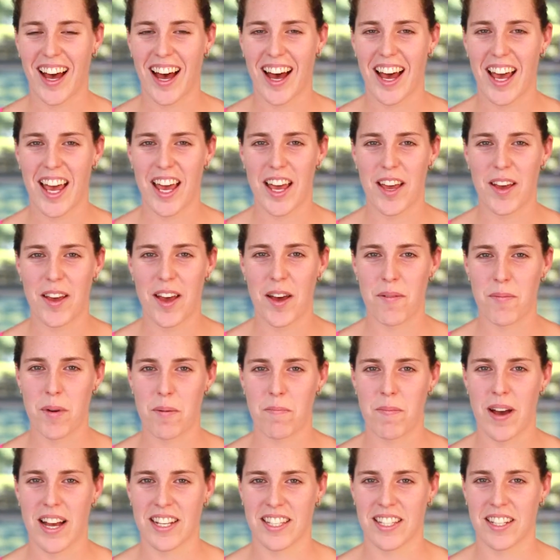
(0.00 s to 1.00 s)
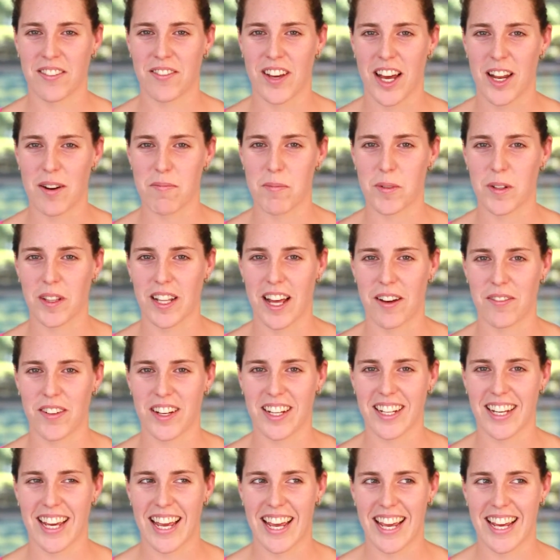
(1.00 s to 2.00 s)
I am a massive animal
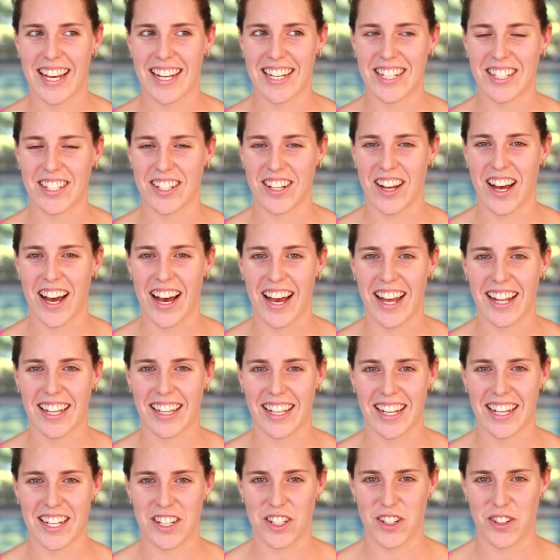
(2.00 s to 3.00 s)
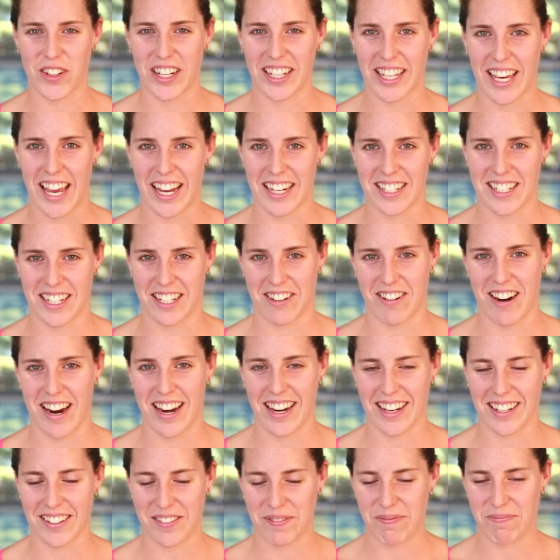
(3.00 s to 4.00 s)
lover and I enjoy cake decorating.